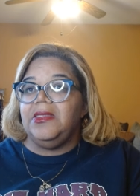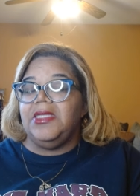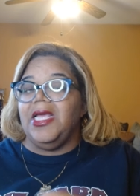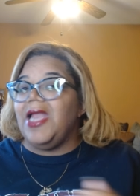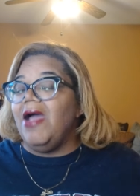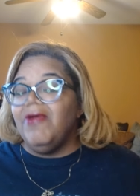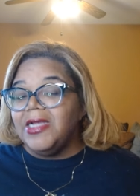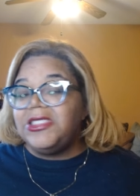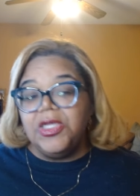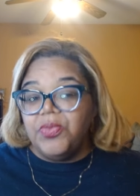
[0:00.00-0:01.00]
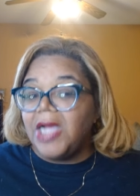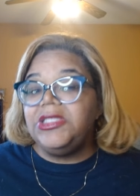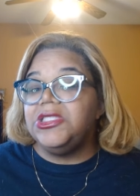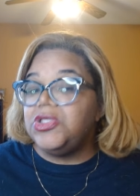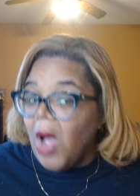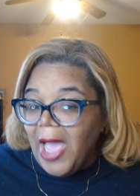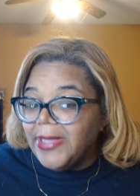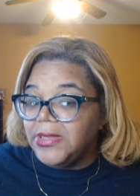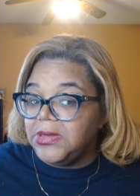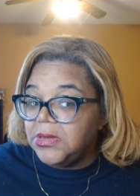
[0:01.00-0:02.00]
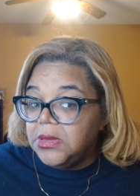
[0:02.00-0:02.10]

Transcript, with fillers: And I actually watched it twice.